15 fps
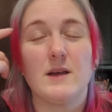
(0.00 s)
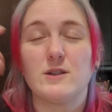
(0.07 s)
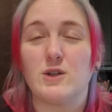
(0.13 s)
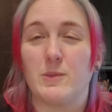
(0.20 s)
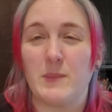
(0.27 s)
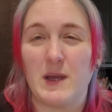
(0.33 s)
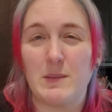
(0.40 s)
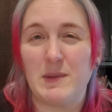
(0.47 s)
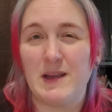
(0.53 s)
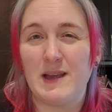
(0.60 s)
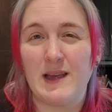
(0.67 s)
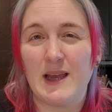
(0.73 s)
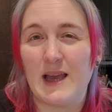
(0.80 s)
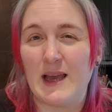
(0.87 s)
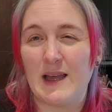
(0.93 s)
So
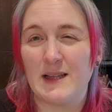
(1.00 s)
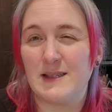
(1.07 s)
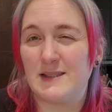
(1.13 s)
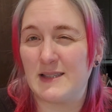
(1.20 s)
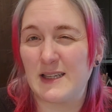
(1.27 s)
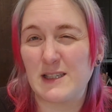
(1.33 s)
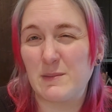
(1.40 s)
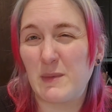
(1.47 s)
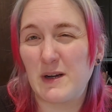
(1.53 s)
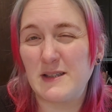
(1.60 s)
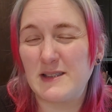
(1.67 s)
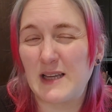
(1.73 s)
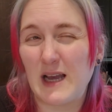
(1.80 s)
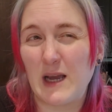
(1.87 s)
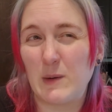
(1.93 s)
maybe at six
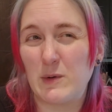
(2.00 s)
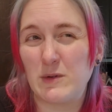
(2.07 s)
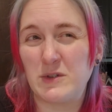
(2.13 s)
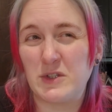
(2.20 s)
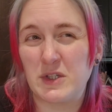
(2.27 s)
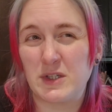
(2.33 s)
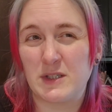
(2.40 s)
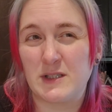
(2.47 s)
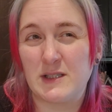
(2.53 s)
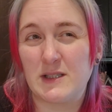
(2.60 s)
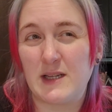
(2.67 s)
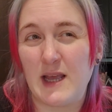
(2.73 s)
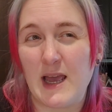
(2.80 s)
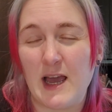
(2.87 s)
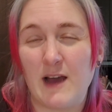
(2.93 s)
months, I will
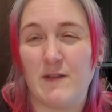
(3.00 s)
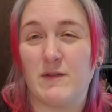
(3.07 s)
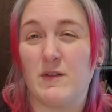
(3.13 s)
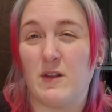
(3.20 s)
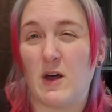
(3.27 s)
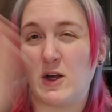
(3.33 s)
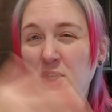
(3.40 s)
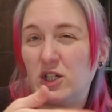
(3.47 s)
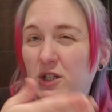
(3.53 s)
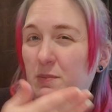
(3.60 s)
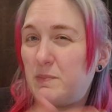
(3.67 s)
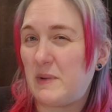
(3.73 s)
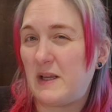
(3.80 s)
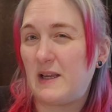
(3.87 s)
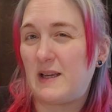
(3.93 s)
just have lunch
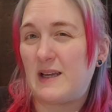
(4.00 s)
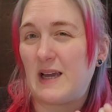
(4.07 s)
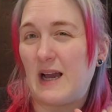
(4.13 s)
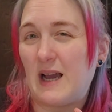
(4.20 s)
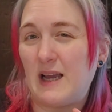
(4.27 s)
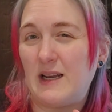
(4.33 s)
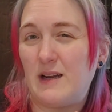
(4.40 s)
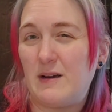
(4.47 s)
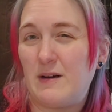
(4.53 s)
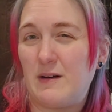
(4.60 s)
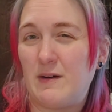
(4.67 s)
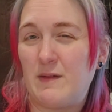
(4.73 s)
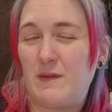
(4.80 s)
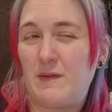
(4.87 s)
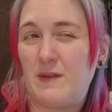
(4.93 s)
be kind
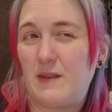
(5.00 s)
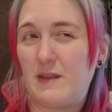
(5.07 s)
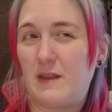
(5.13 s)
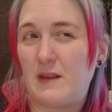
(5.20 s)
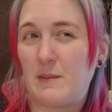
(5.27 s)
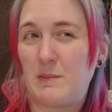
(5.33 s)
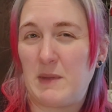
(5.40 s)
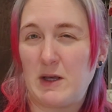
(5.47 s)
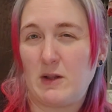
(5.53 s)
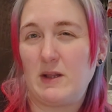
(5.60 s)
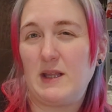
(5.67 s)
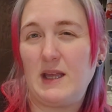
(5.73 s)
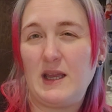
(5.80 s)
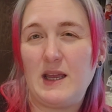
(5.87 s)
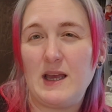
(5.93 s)
of the meal
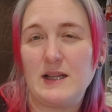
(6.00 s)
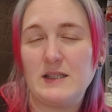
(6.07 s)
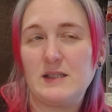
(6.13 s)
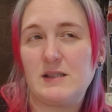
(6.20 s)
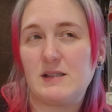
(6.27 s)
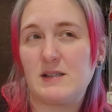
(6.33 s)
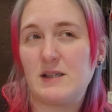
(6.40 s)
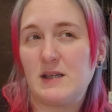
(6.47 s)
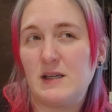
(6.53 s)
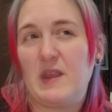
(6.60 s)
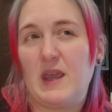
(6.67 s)
he gets,